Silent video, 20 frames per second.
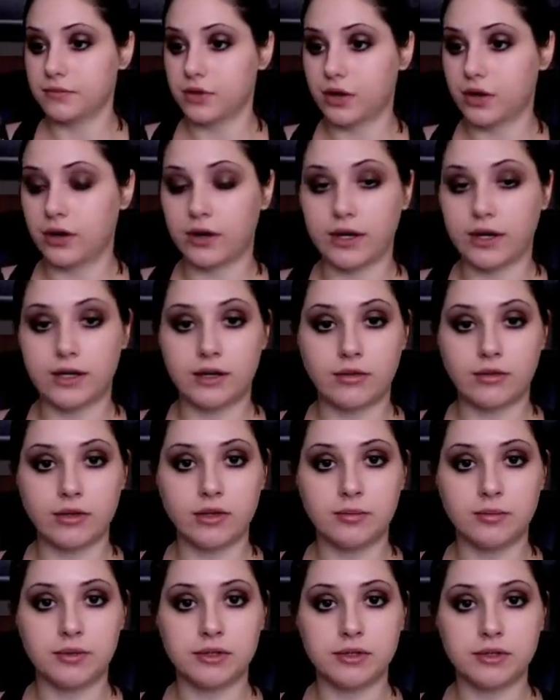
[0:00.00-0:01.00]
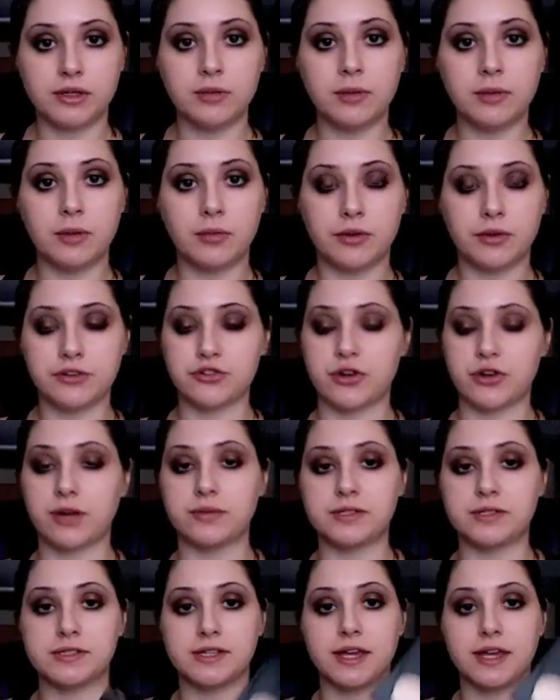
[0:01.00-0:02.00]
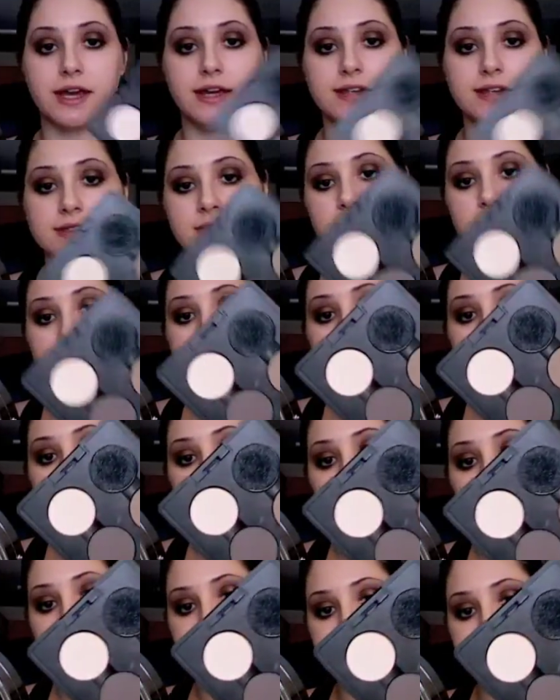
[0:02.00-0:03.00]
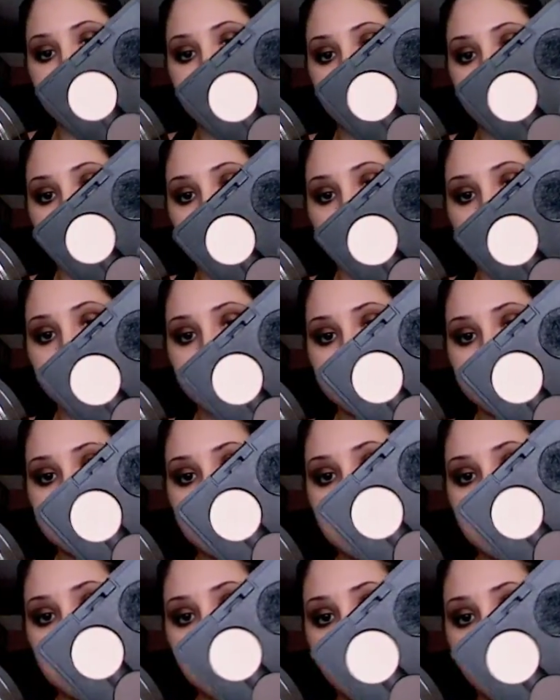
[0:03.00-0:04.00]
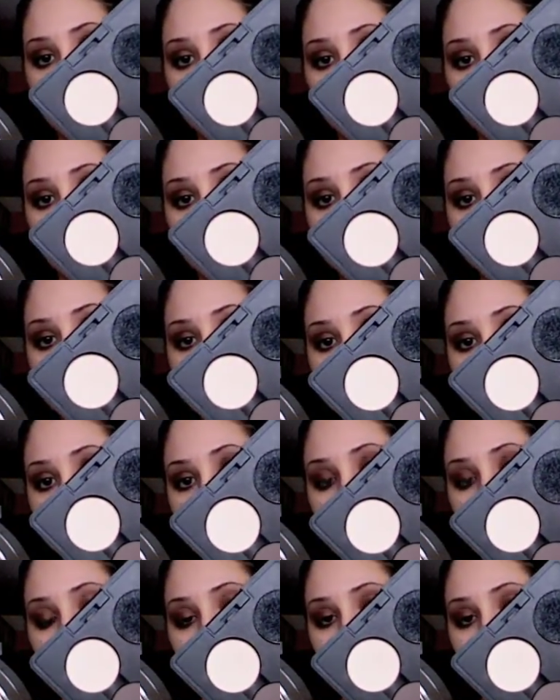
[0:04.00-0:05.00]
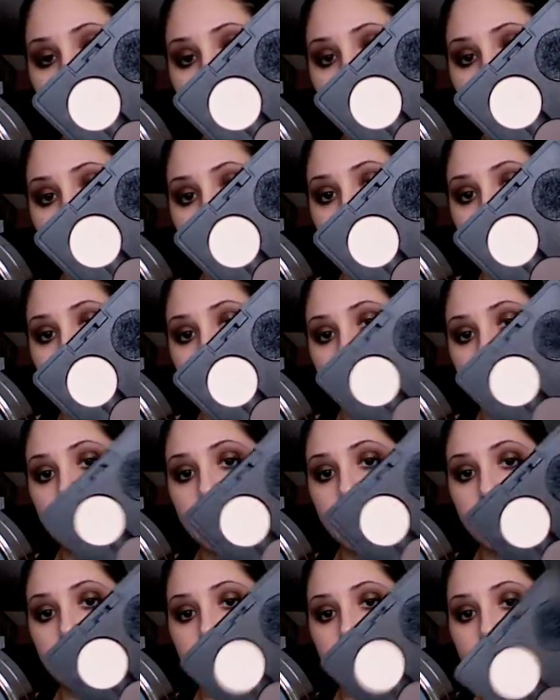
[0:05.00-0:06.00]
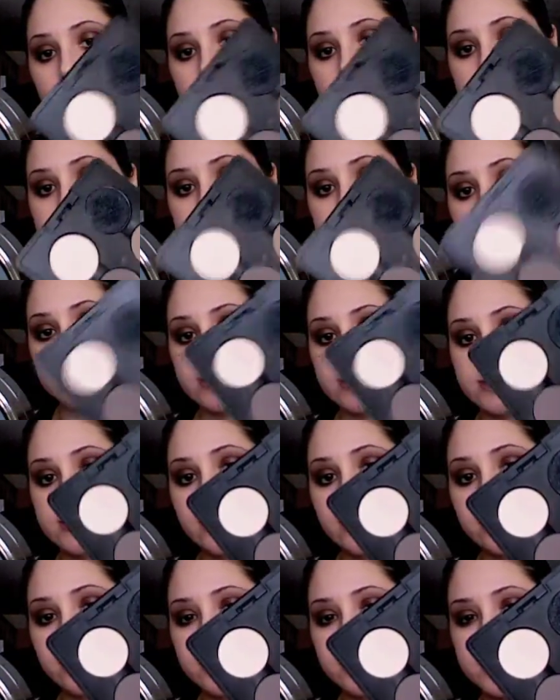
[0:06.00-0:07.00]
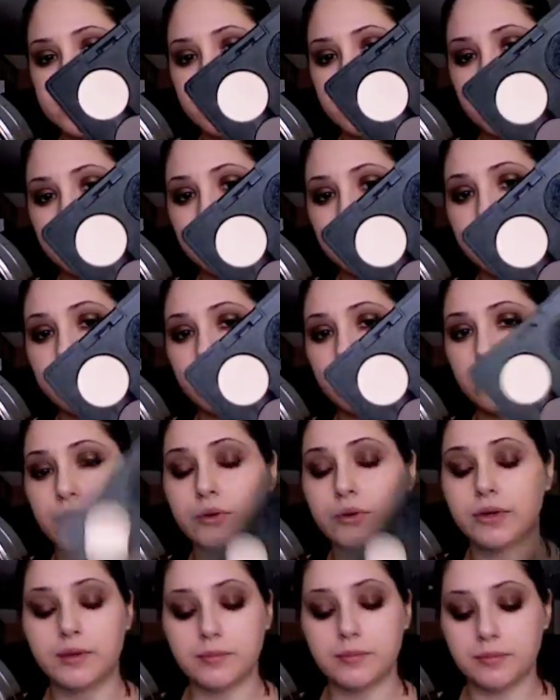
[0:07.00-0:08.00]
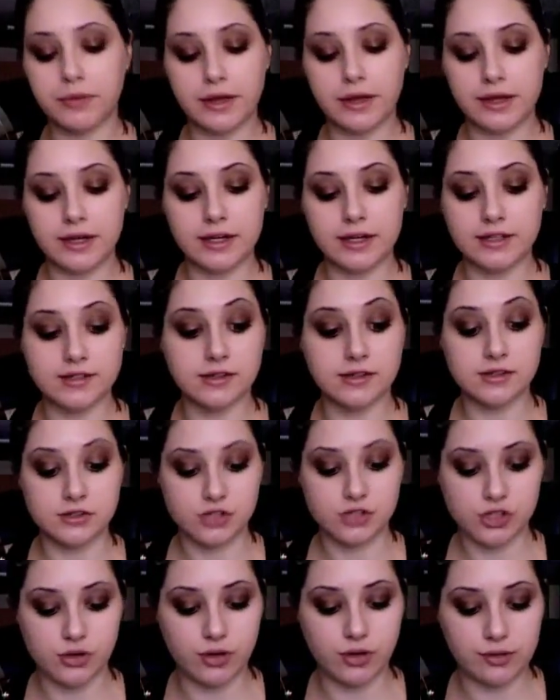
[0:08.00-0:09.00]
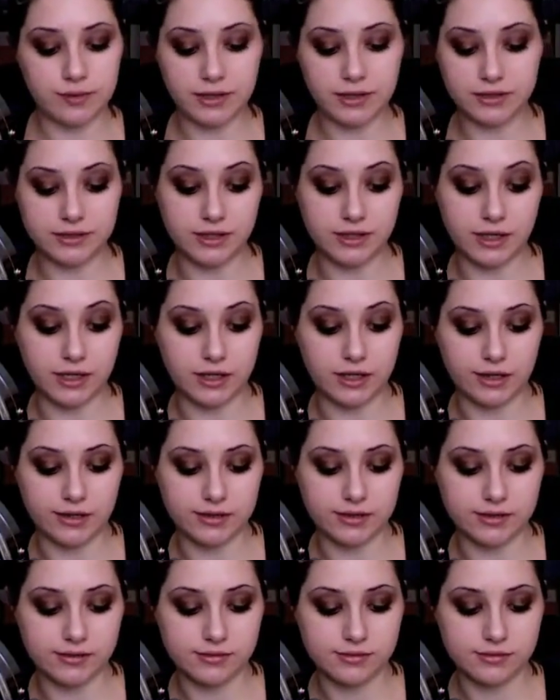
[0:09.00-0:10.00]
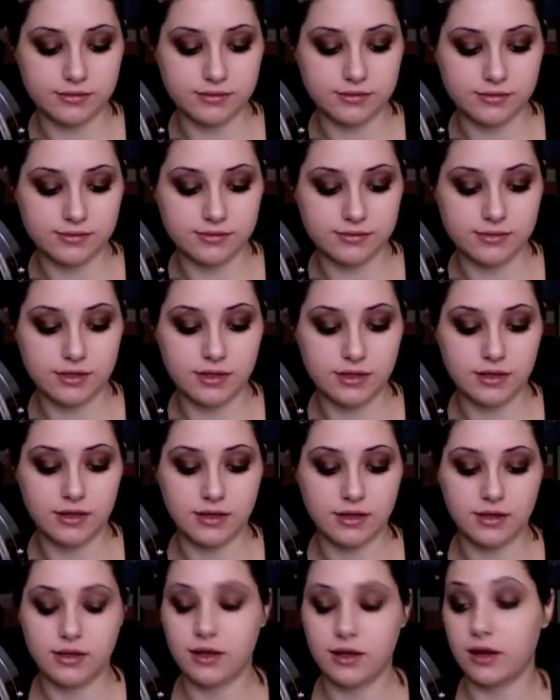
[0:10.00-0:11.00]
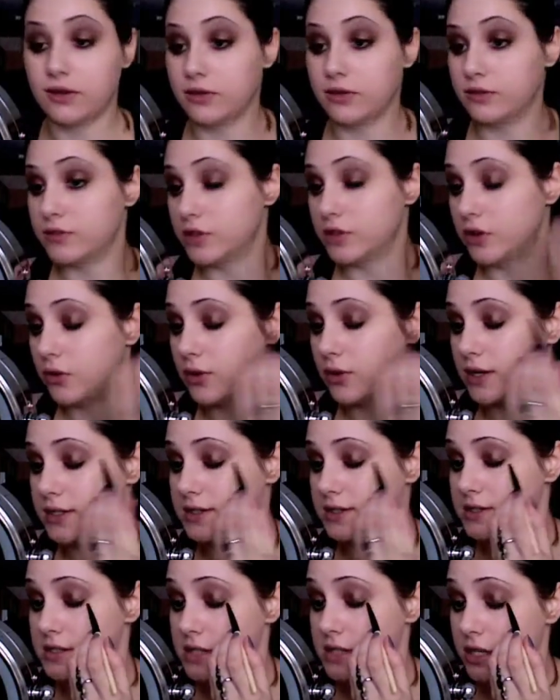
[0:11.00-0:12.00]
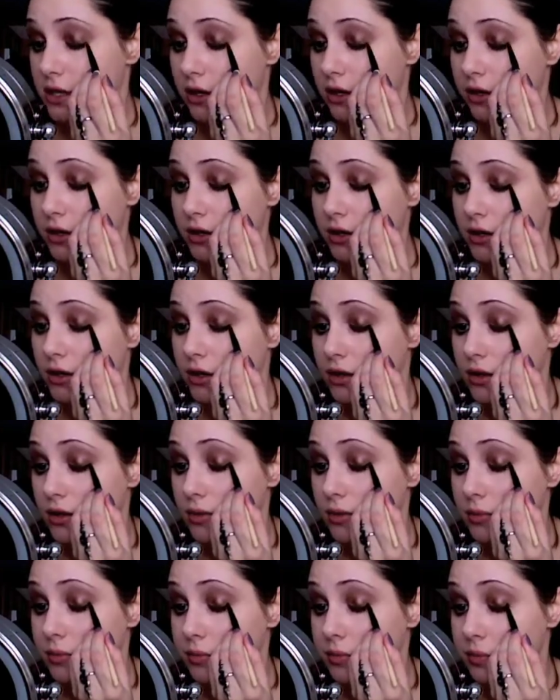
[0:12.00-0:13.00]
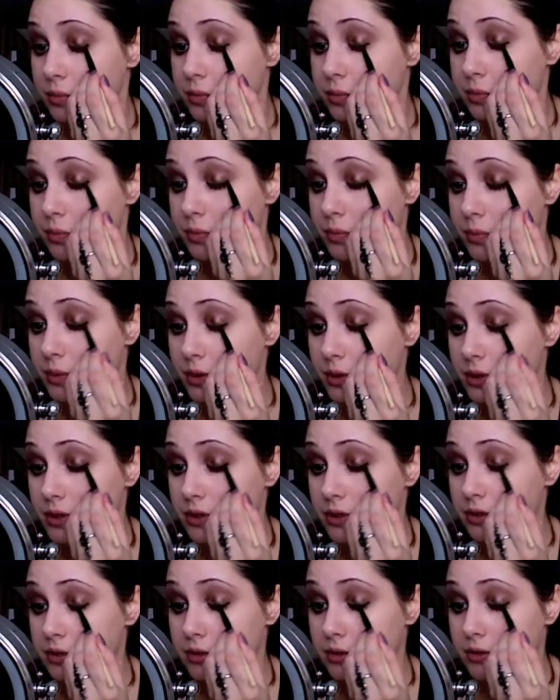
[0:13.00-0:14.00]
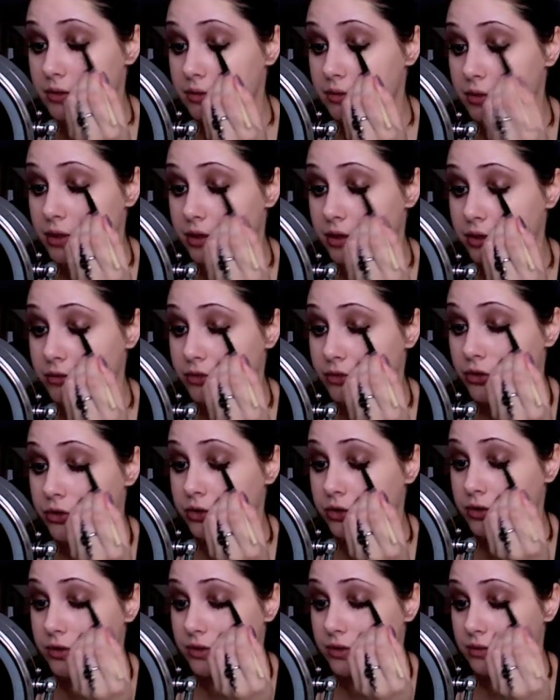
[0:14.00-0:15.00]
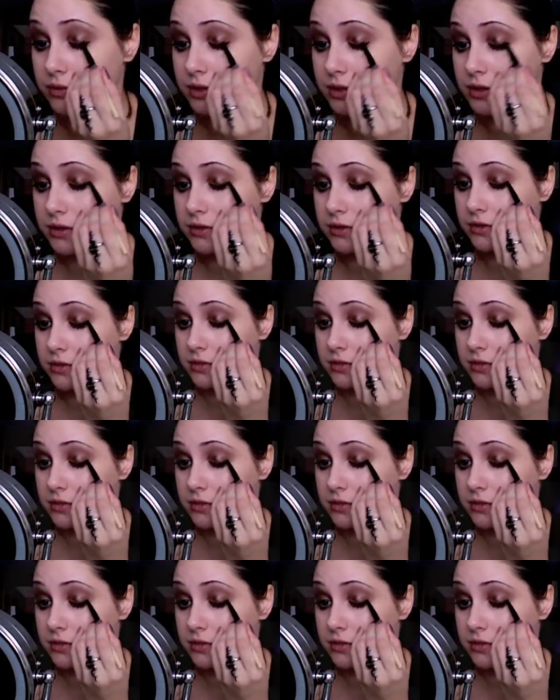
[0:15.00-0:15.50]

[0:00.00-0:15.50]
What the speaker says: Alright, now we're going to put a little bit more drama into the eyes. I'm going to use Blacktied, which is that black one you see right there. It has a silver sparkle through it, but it doesn't show up on the eye. I don't even know why it's there. But whatever. I'm going to